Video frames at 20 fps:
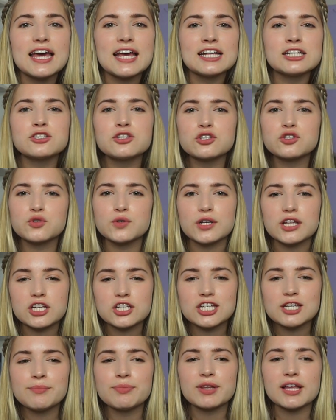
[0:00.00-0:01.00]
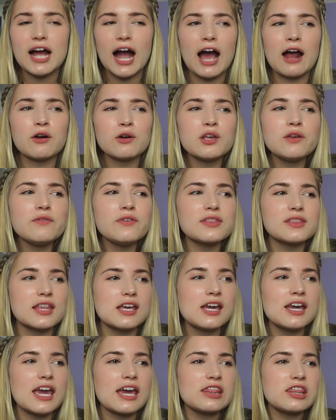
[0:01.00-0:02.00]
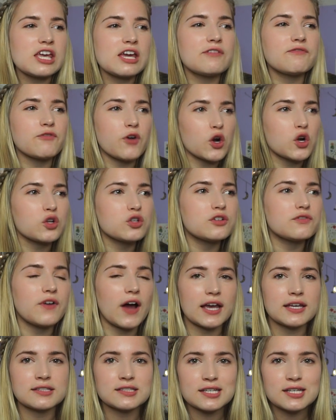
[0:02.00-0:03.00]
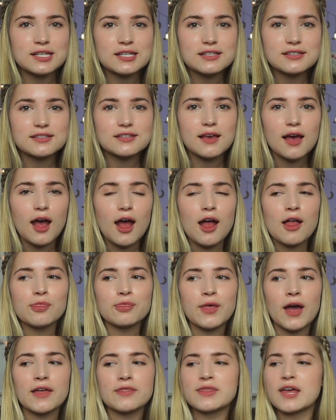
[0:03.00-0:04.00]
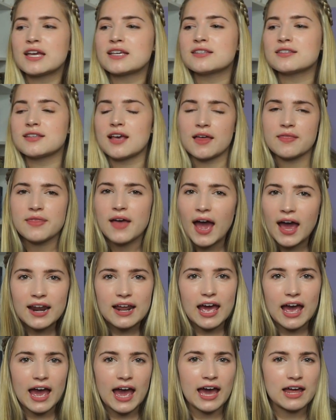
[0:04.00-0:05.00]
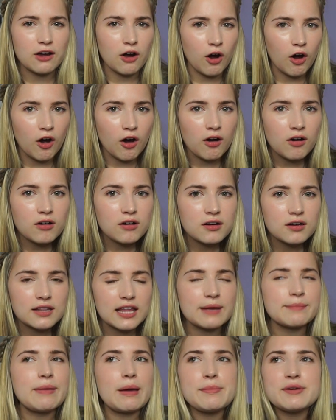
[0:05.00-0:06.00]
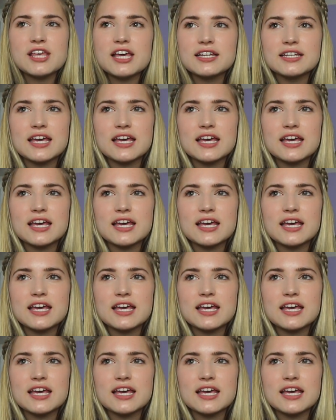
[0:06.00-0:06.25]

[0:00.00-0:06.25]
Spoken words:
into the trilogy, but like I don't even think in the Infernal Devices that they said that at all. Like maybe they